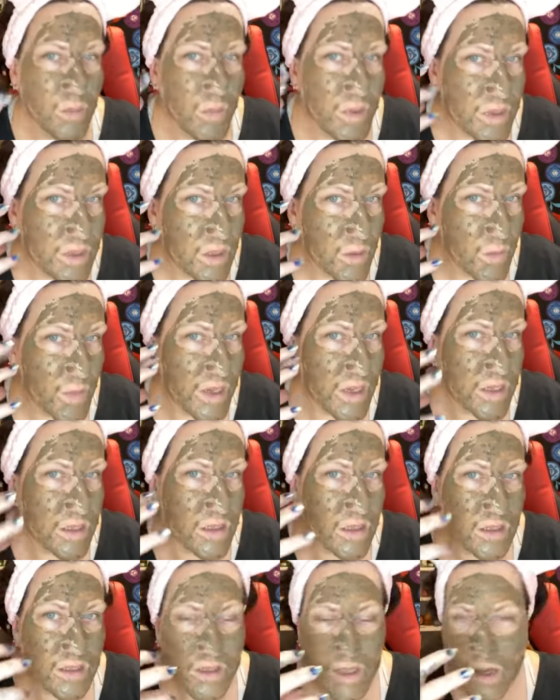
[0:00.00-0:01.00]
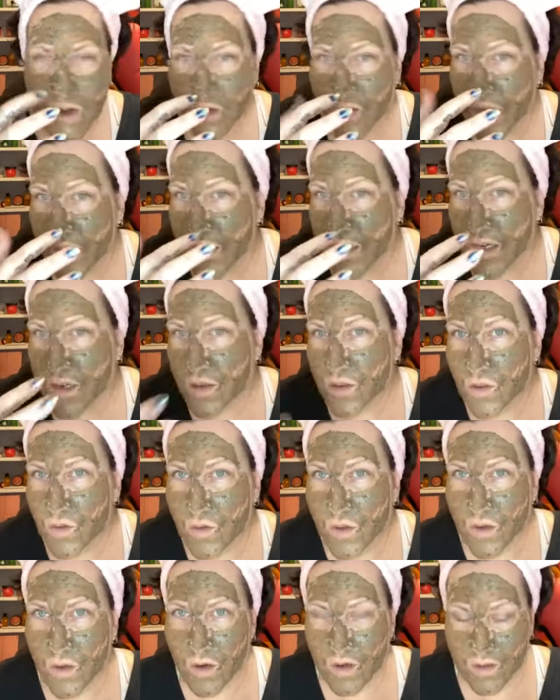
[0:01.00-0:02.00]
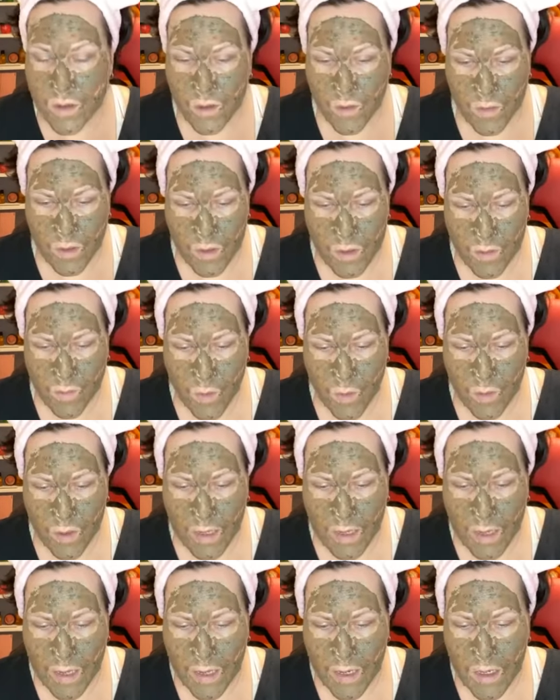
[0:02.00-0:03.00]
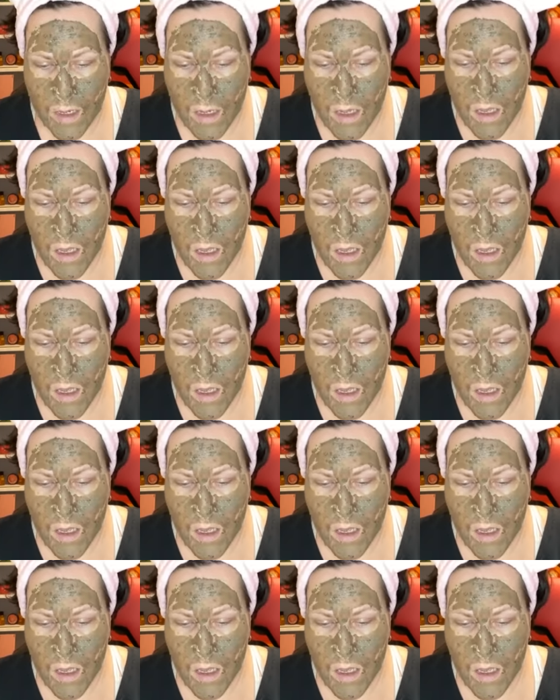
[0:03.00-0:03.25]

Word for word: bits and pieces that are in it, you can also exfoliate,